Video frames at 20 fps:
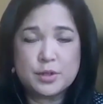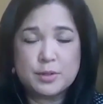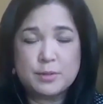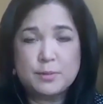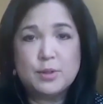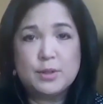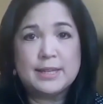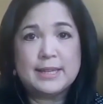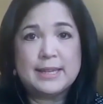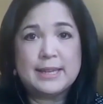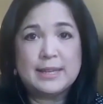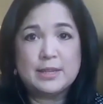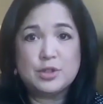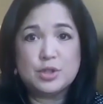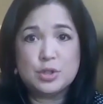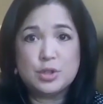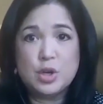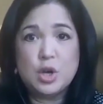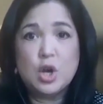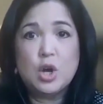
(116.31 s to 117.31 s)

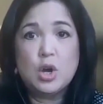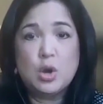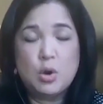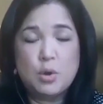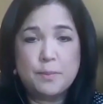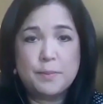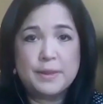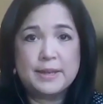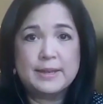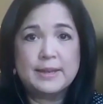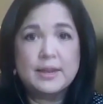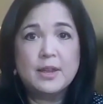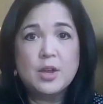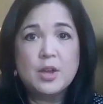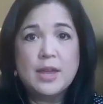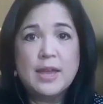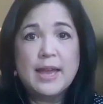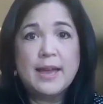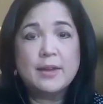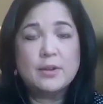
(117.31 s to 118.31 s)
communication open
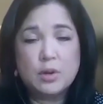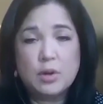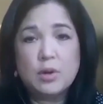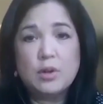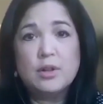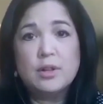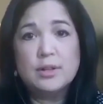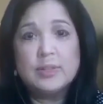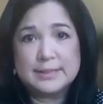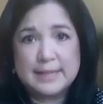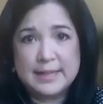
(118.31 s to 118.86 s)
at all